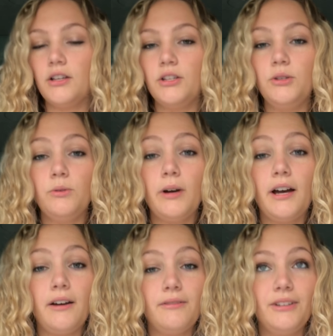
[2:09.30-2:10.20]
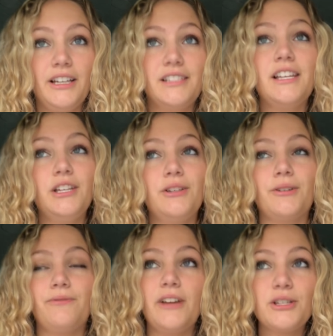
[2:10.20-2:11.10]
you have like, say your
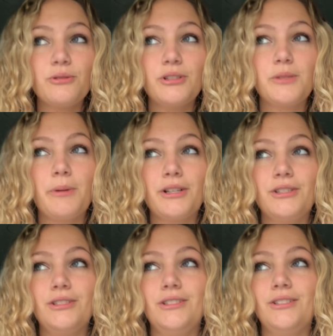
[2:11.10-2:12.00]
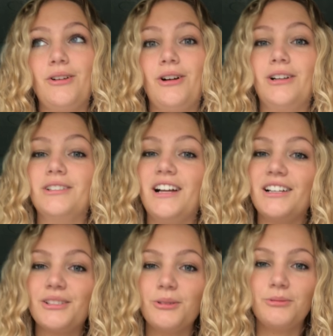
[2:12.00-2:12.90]
facial expressions are
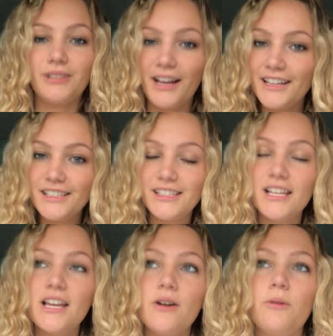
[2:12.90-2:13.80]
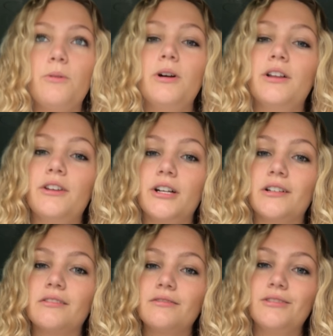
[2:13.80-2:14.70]
not so nice, or
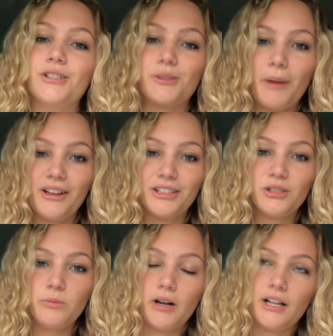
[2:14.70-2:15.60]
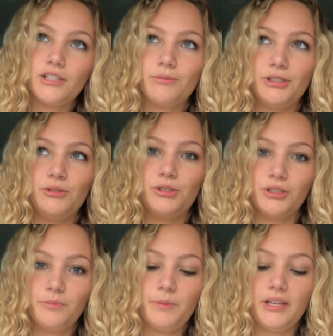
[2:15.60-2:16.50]
you're smiling too much when you
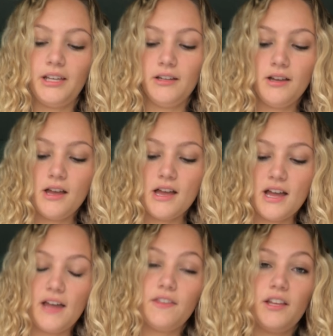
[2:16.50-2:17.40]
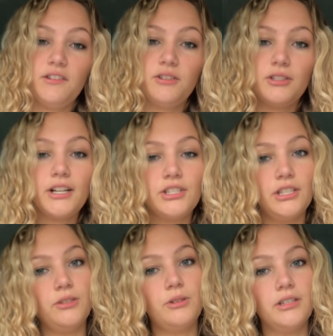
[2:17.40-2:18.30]
shouldn't be. And then
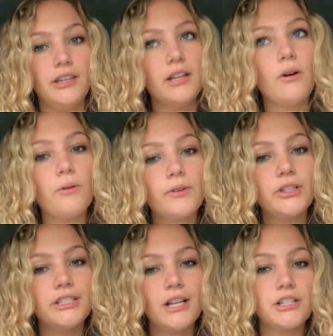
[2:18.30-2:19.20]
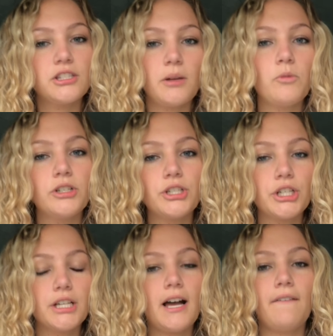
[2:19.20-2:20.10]
touching, you could like overly touch someone
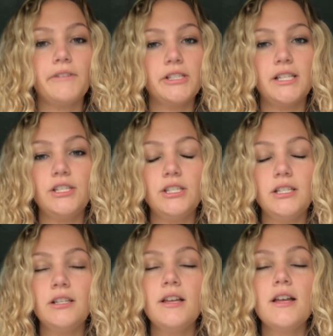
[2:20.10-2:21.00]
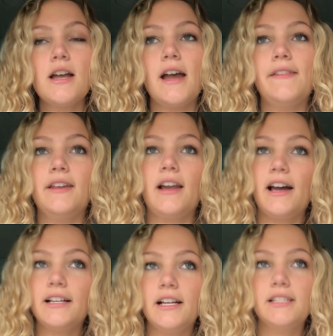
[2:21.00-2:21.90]
during conversation. And then
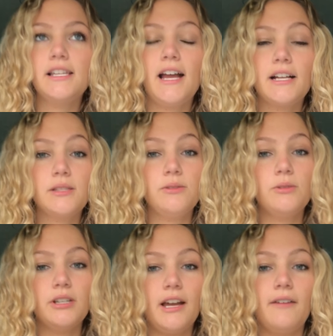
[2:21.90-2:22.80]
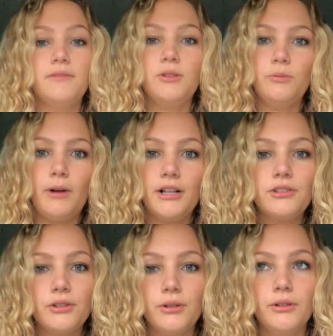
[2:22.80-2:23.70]
eye contact, you could have too
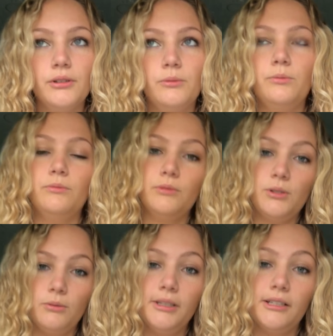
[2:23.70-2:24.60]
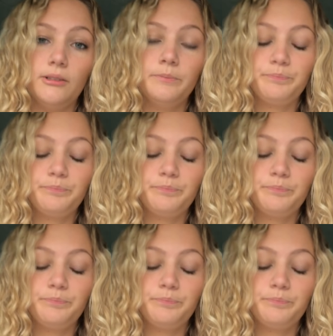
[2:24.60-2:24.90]
much or too little.